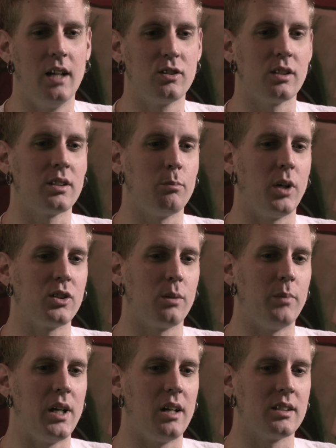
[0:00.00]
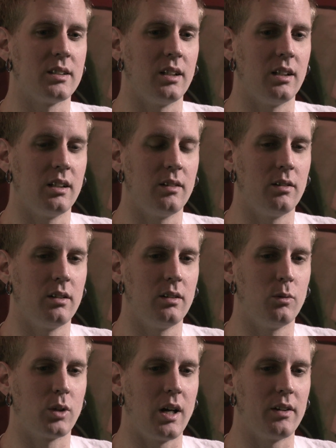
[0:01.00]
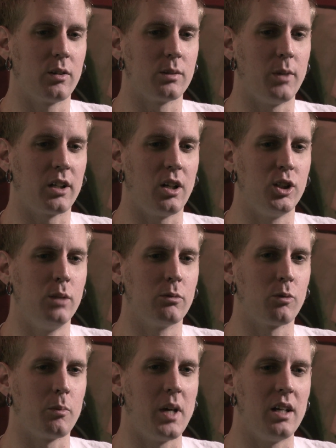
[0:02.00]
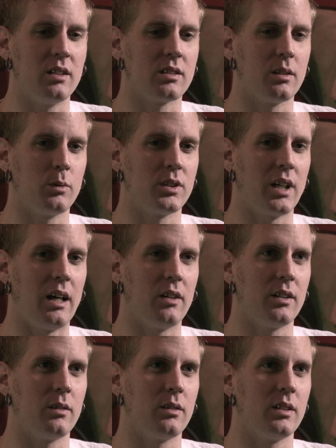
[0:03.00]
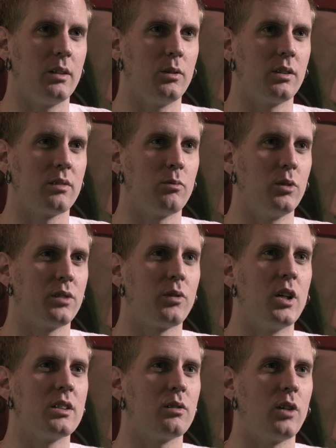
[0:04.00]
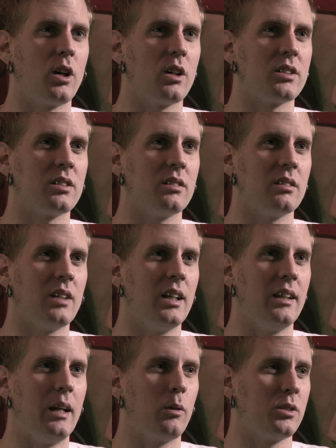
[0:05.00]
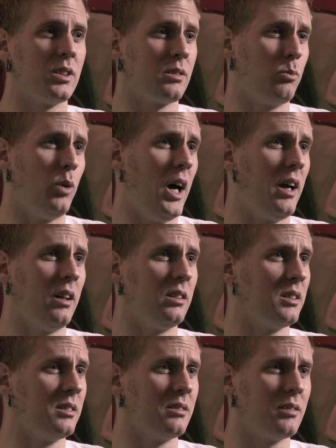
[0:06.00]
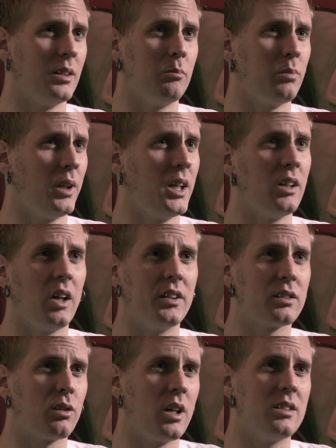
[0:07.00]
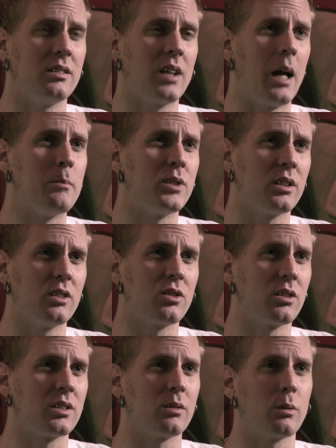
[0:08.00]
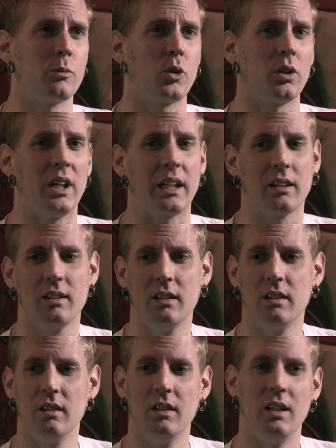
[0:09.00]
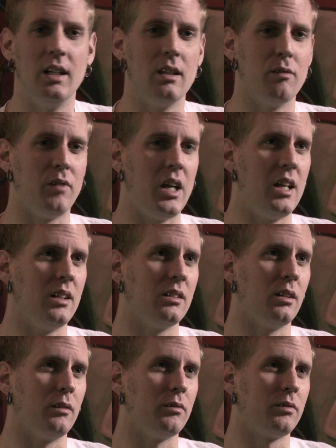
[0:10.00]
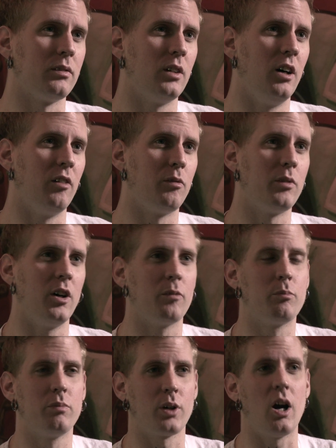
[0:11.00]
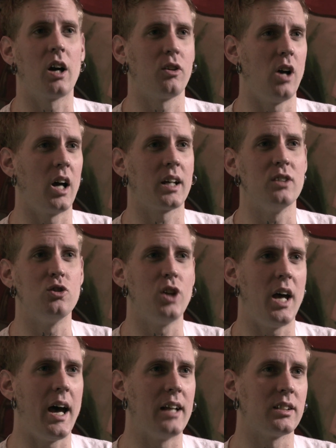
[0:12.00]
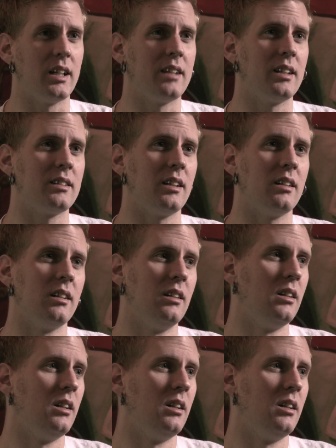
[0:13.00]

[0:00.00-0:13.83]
just a bunch of bands that were out. There was a band called Human Remains that was out that was friends of ours, and they were just wild and playing all these crazy time signatures that were more like in the vein of prog rock and jazz. And I think that